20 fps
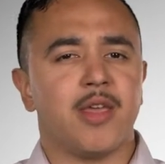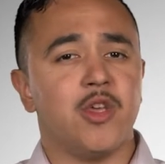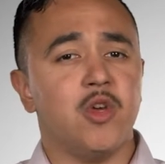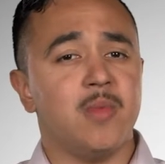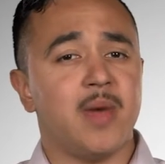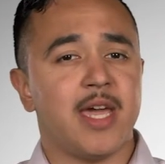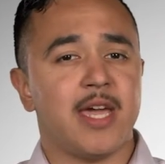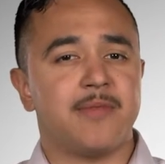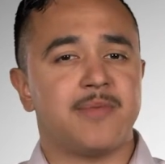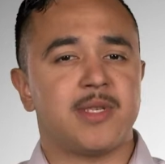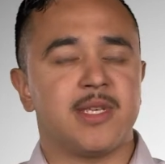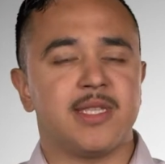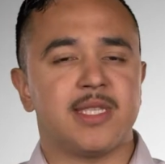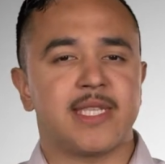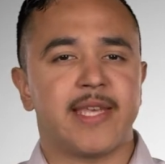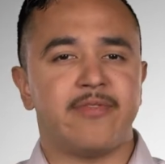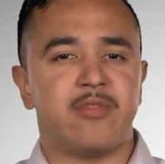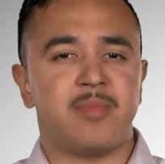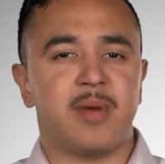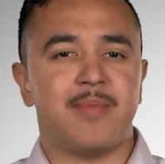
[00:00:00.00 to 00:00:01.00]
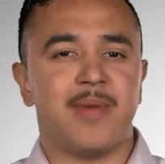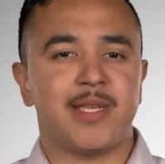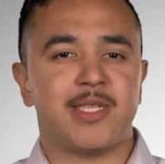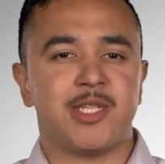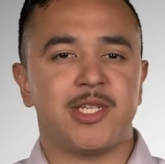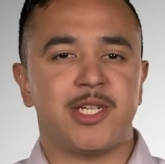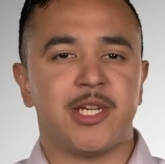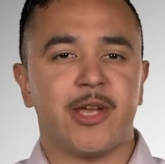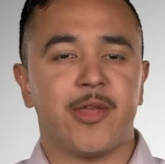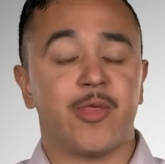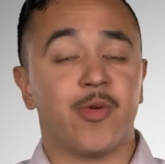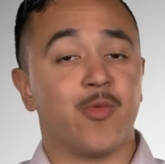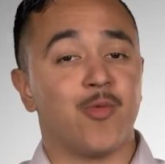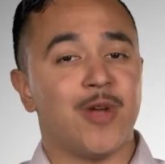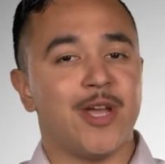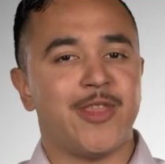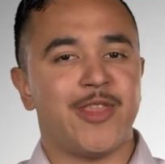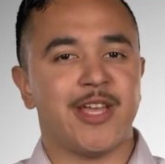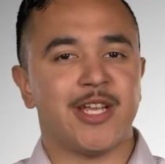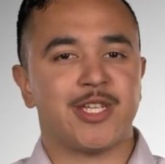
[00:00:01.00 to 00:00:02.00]
You may have seen some of my messaging through
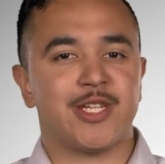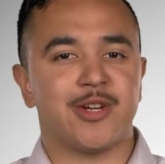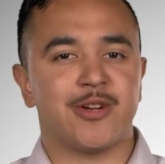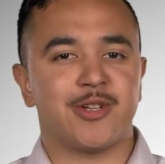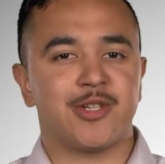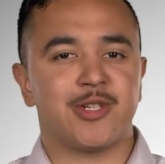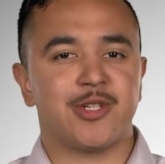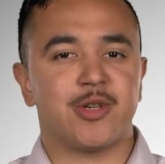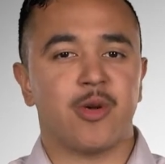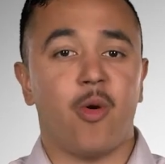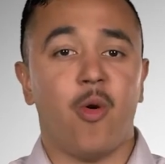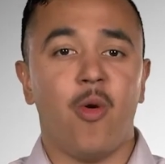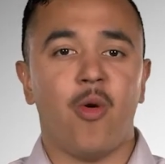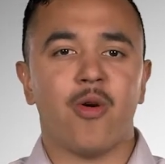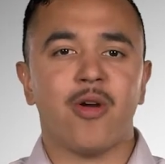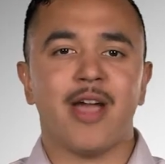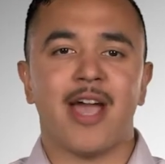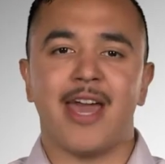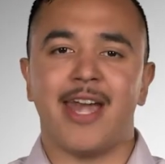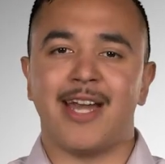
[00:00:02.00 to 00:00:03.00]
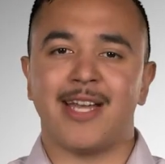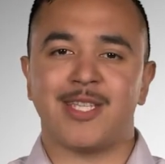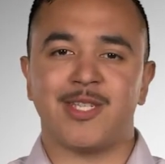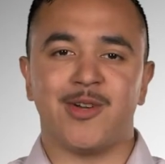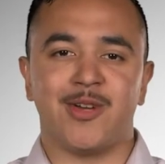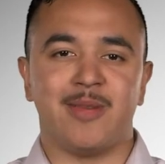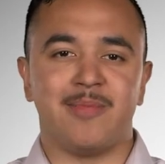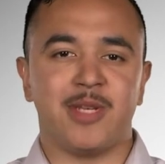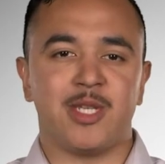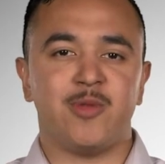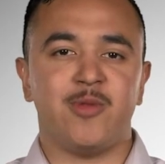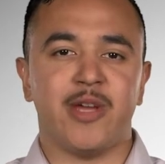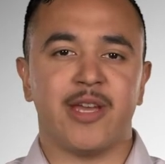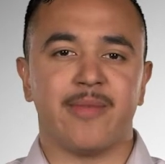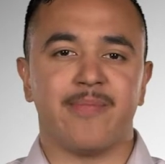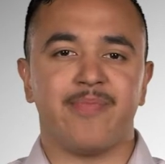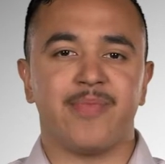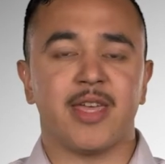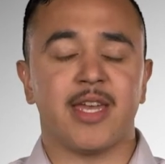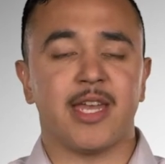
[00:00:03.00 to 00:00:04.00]
Rethink Church or Generación In
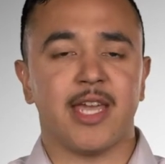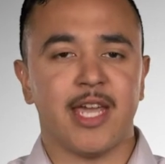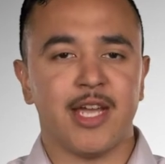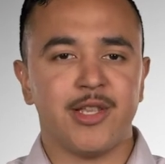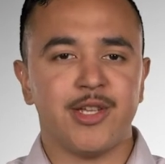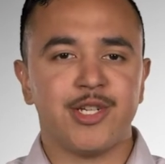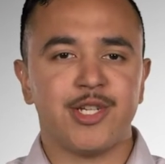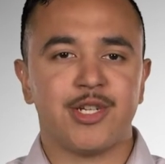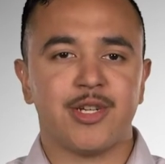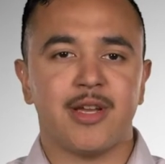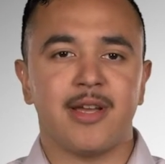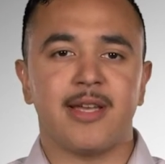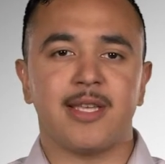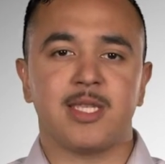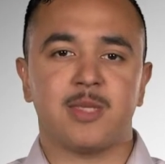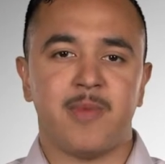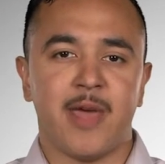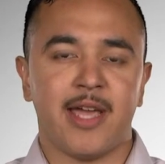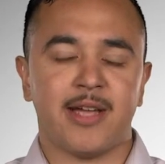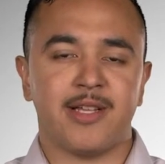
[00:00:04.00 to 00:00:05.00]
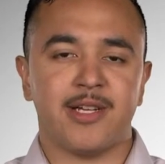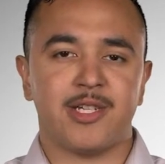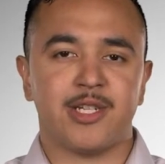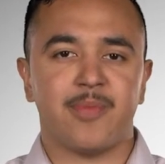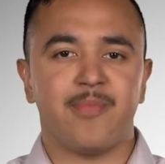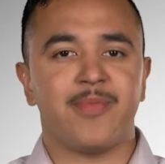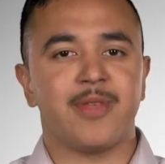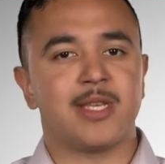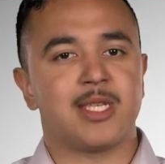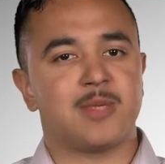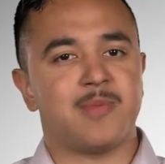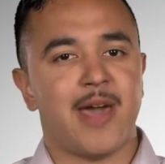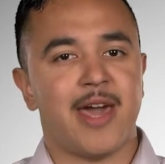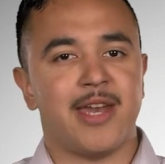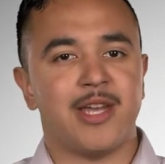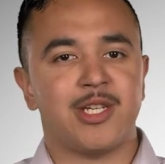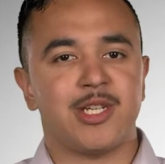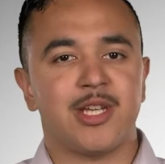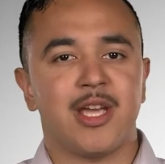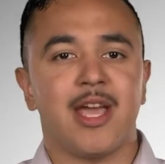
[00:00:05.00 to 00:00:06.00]
Between in English, Spanglish,
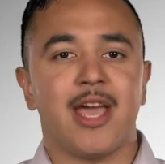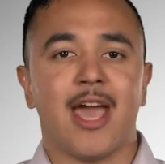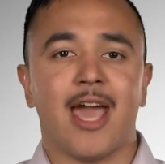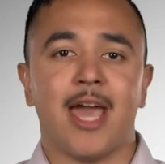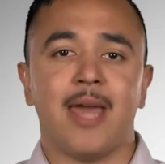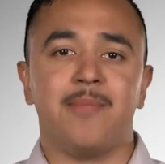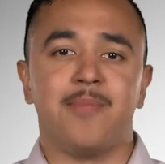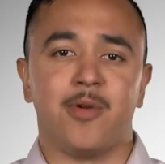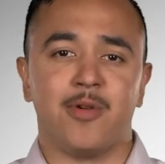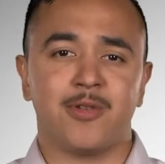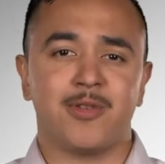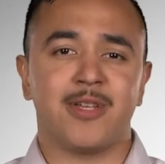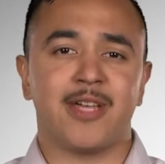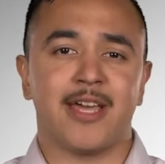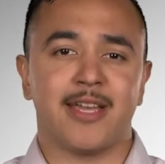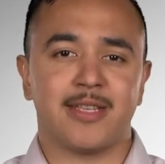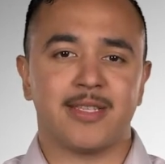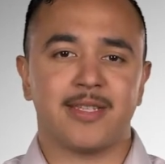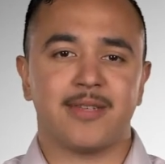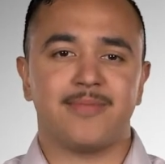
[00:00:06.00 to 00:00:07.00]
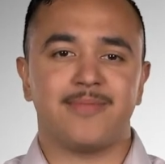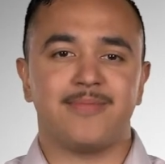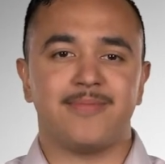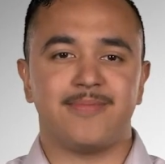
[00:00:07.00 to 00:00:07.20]
Spanish, and Portuguese.